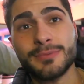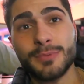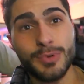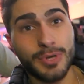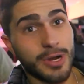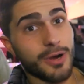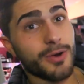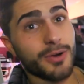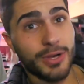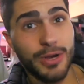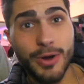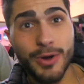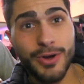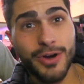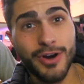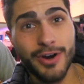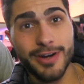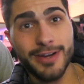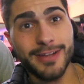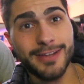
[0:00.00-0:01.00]
we're going
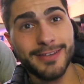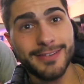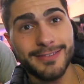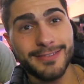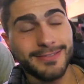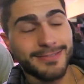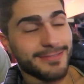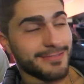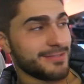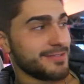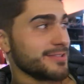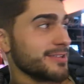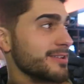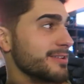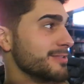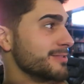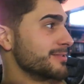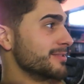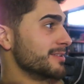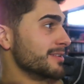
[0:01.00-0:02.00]
go-karting. So